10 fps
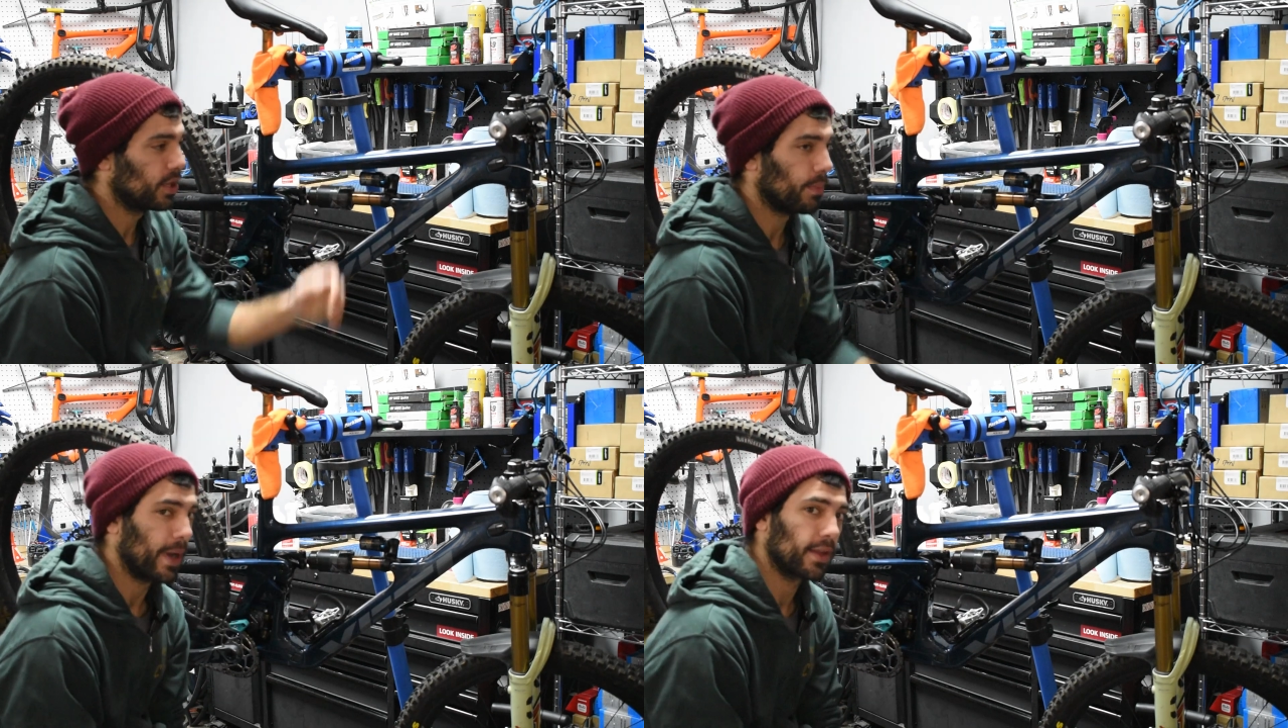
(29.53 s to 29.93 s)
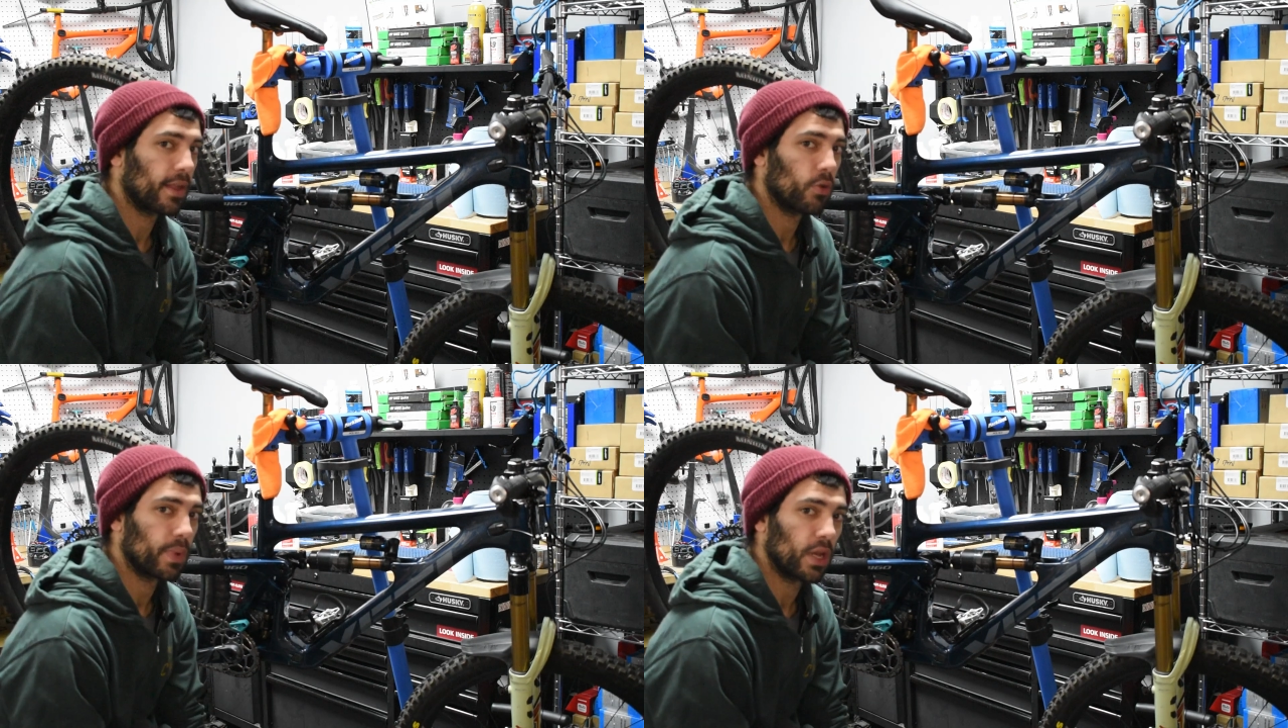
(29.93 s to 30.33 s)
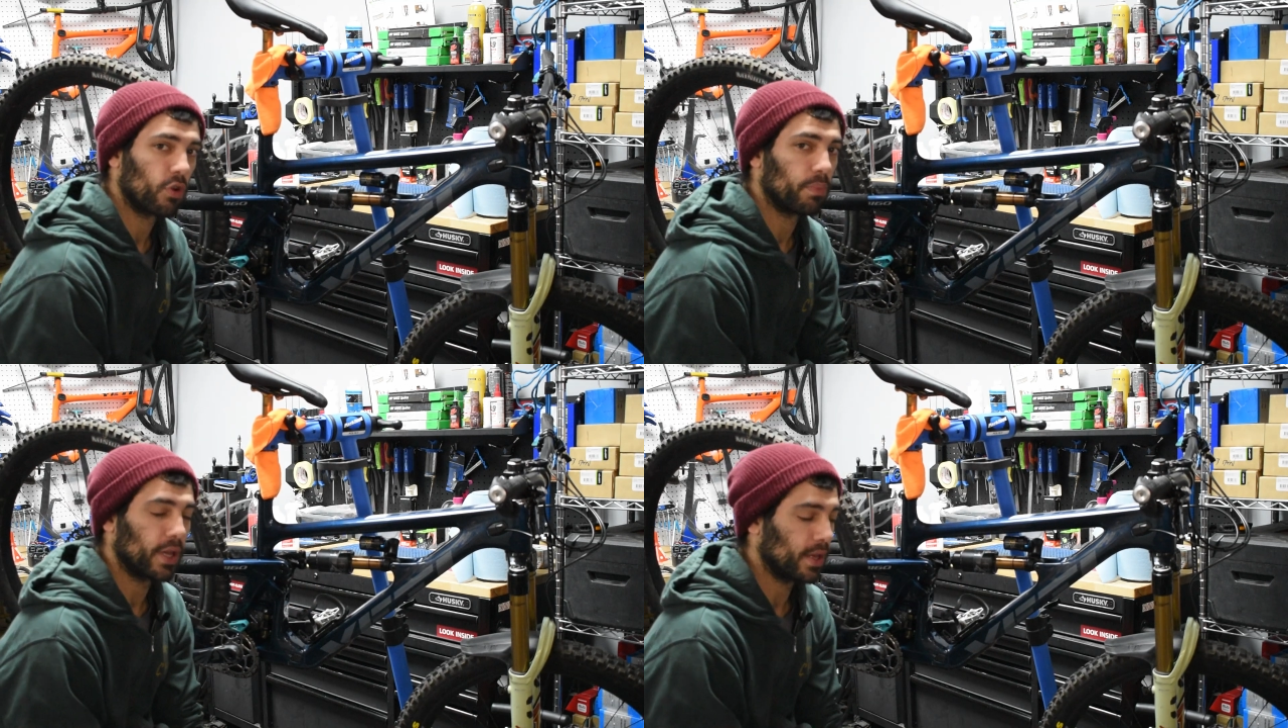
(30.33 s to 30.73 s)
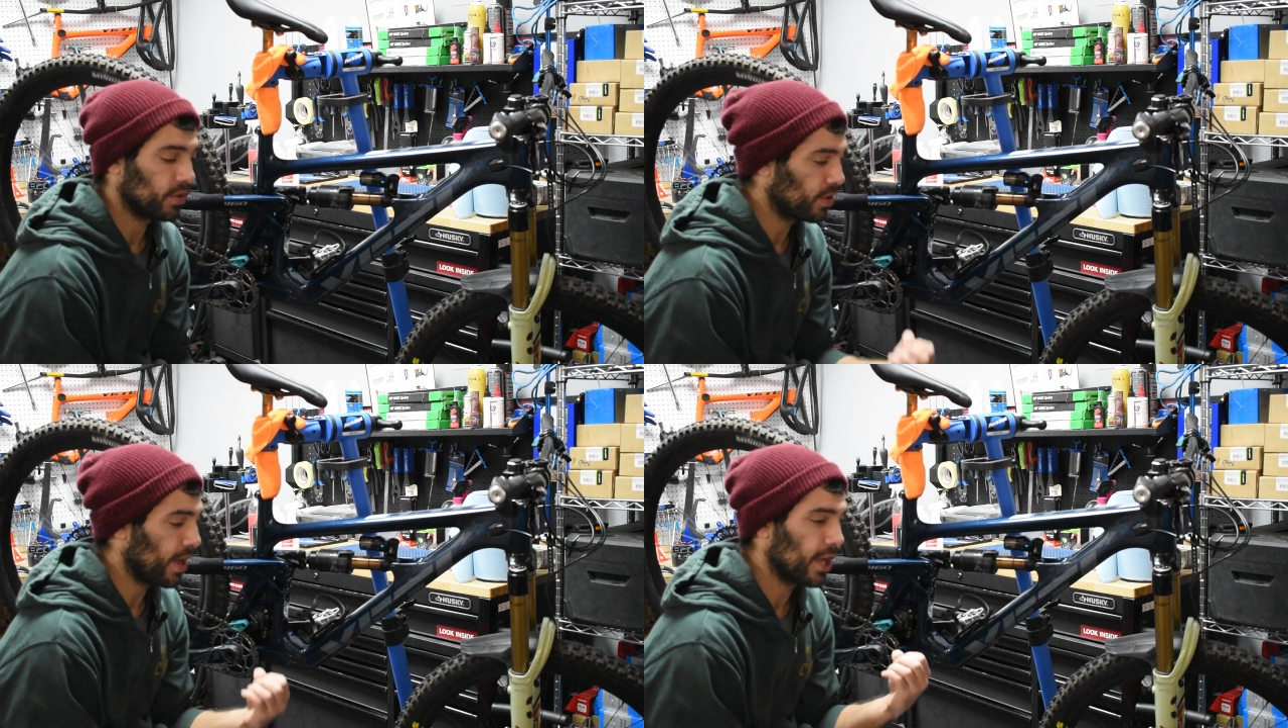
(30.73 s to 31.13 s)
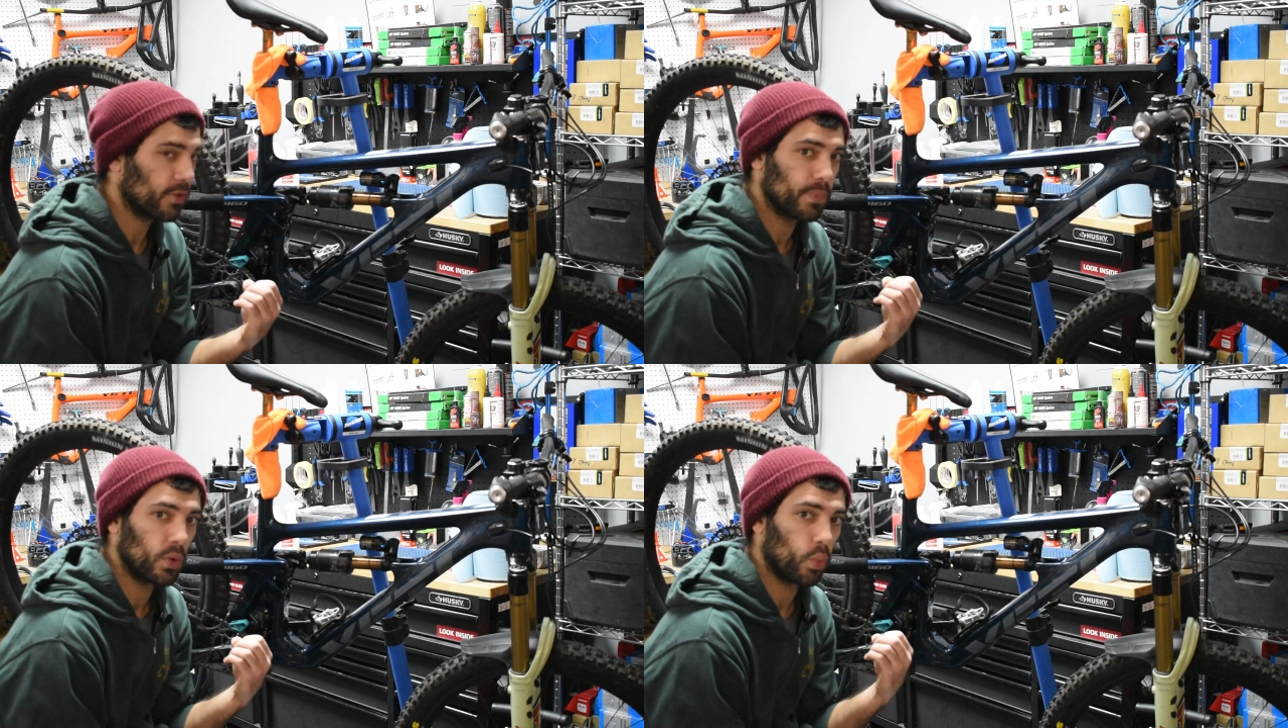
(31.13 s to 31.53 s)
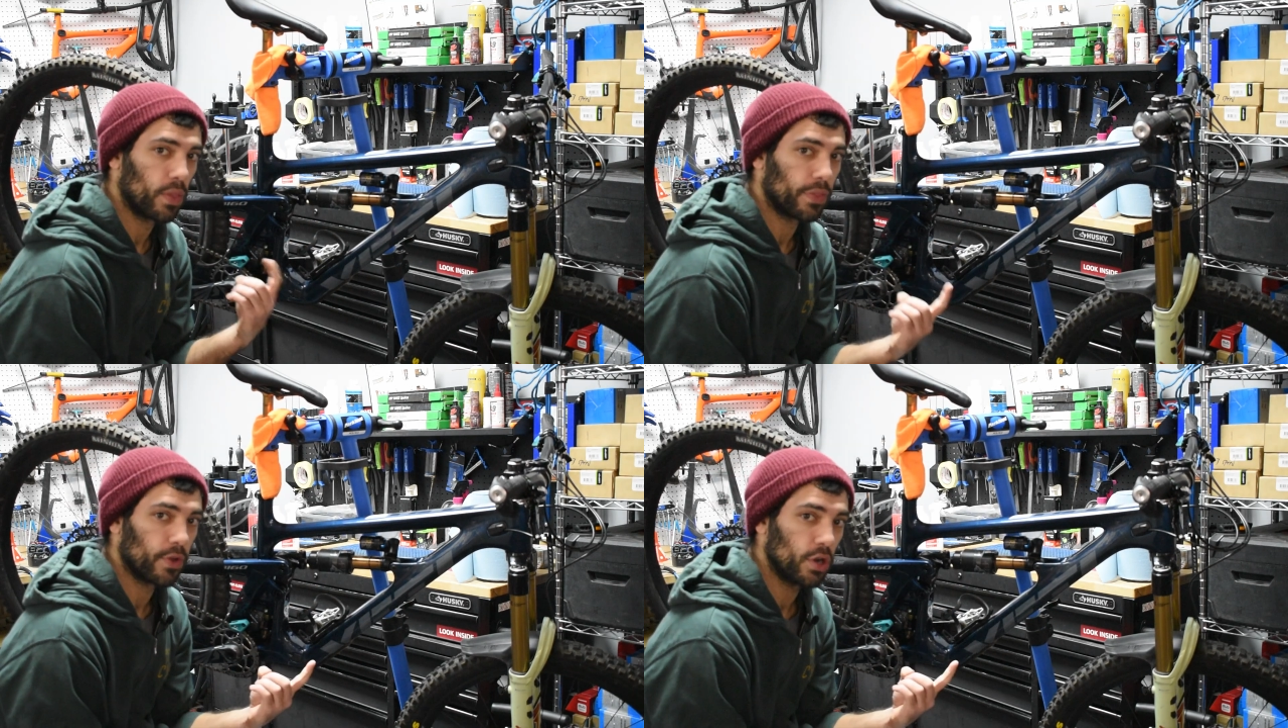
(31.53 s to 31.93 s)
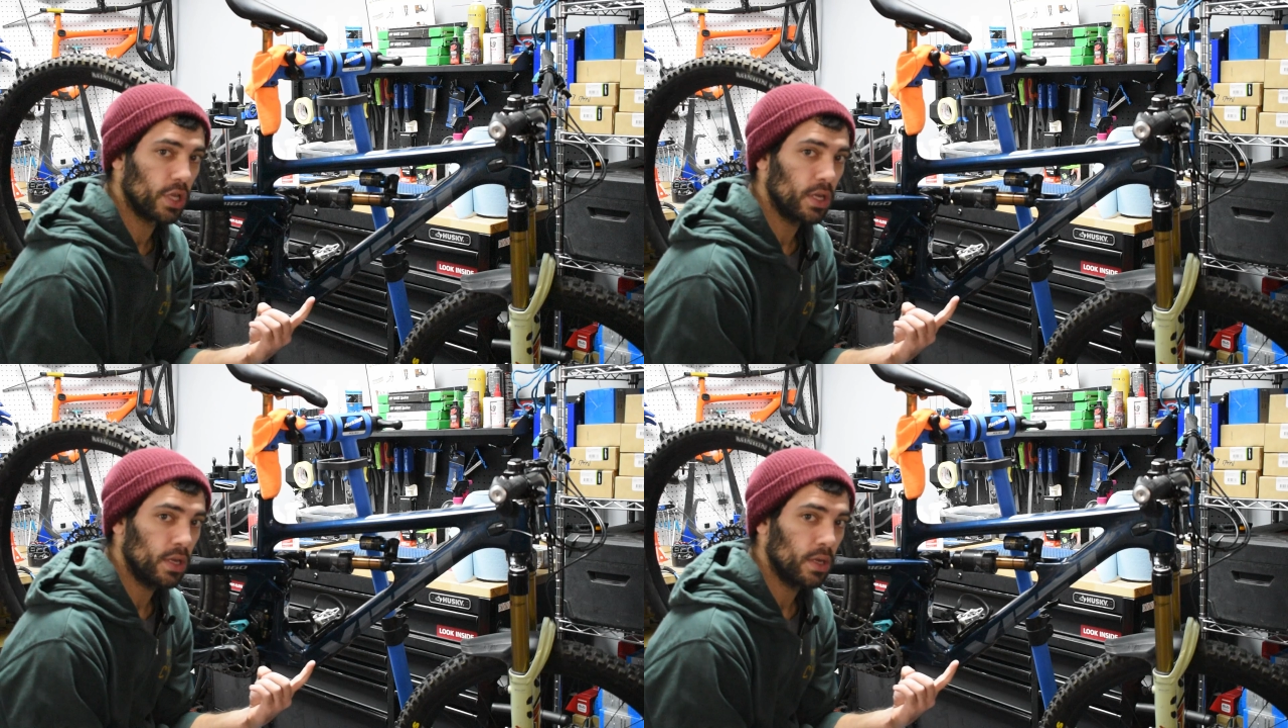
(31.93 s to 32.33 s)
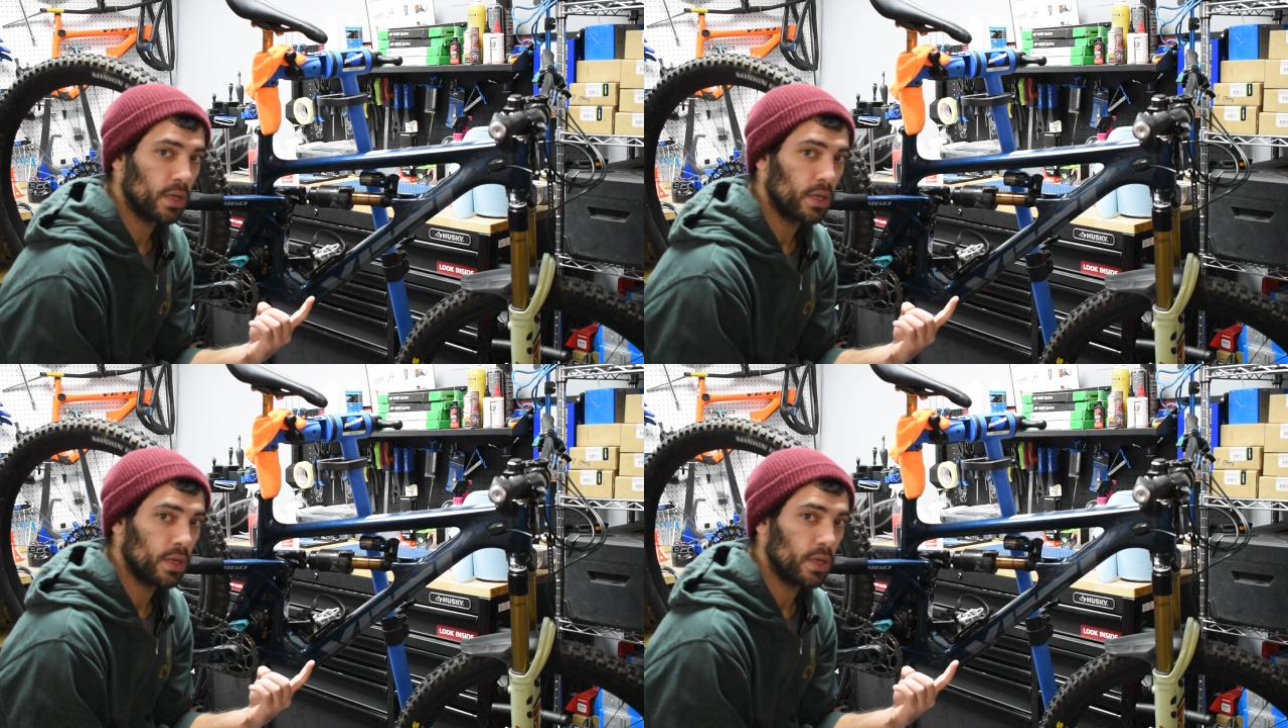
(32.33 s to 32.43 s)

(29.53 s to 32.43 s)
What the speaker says: The bikes that are being replaced are the SB130,